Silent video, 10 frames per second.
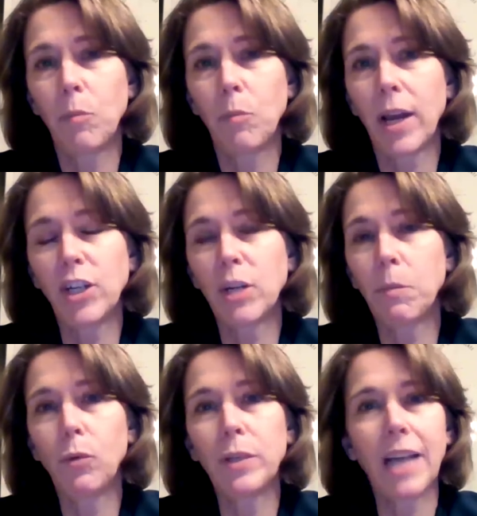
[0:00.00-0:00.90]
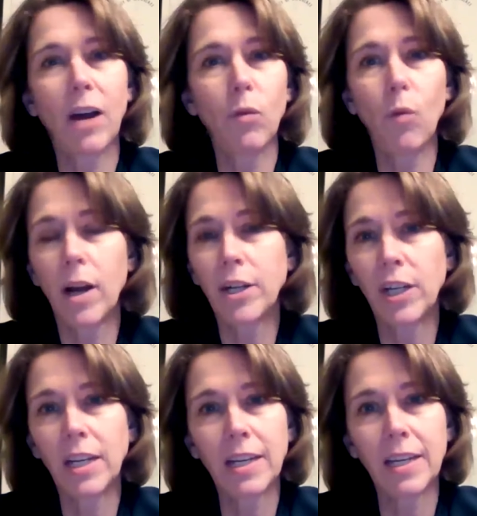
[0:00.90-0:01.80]
Brad Schimmel was out in
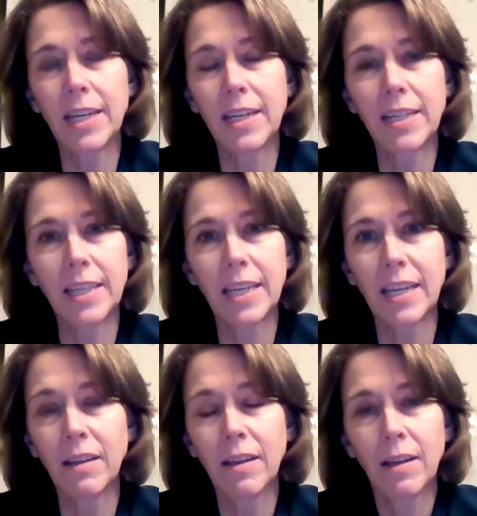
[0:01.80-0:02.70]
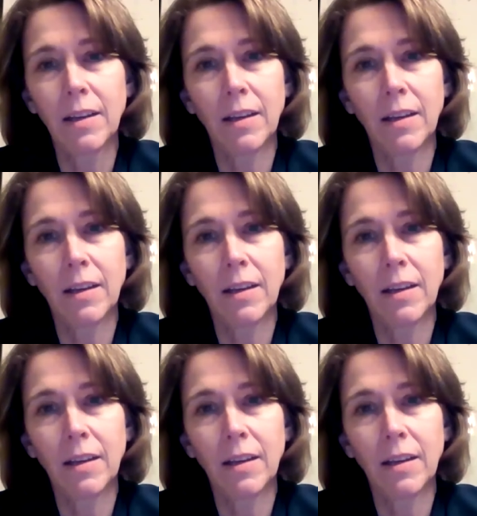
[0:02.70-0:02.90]
Washington, D.C.